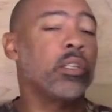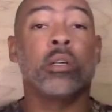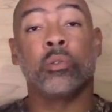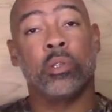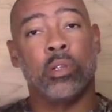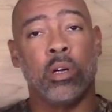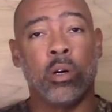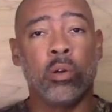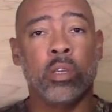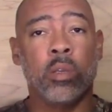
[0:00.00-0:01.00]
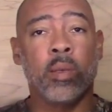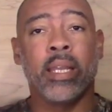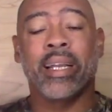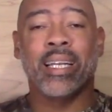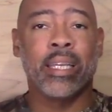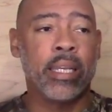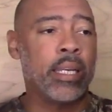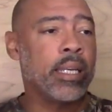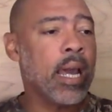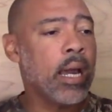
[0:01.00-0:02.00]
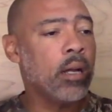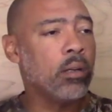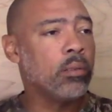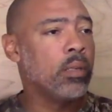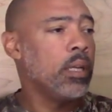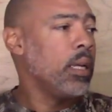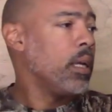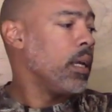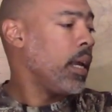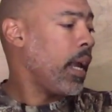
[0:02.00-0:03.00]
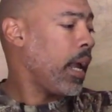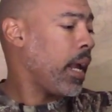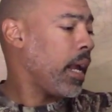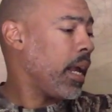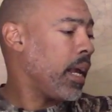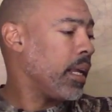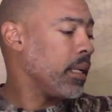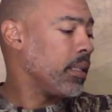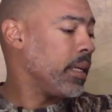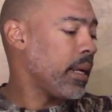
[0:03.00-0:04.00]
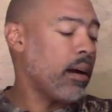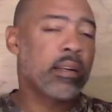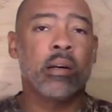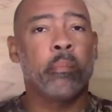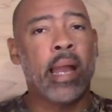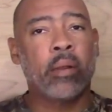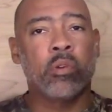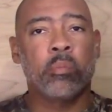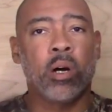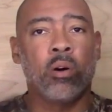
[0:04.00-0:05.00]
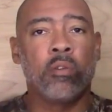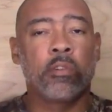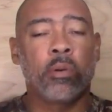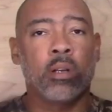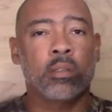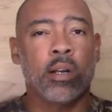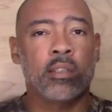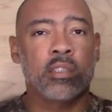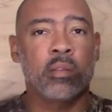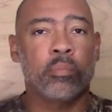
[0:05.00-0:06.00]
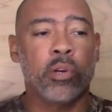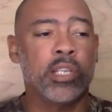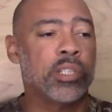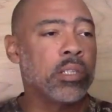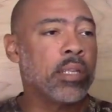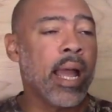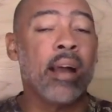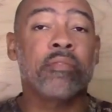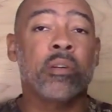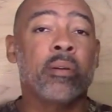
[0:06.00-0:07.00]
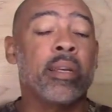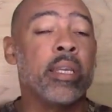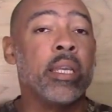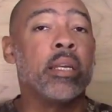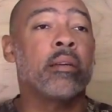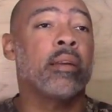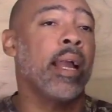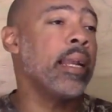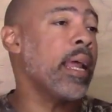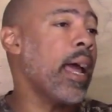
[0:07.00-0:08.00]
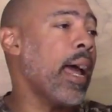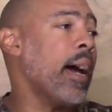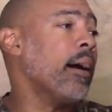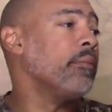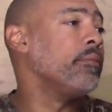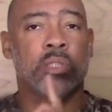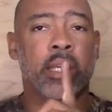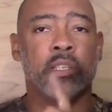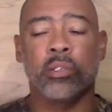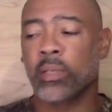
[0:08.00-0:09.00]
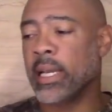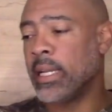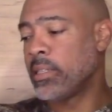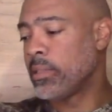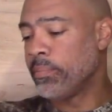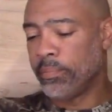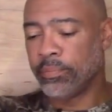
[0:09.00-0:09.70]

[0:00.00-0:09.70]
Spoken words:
to go through the whole unit, clean it down, and then I'll come back with my overall thoughts and impressions after a year and a half. So stay tuned, guys.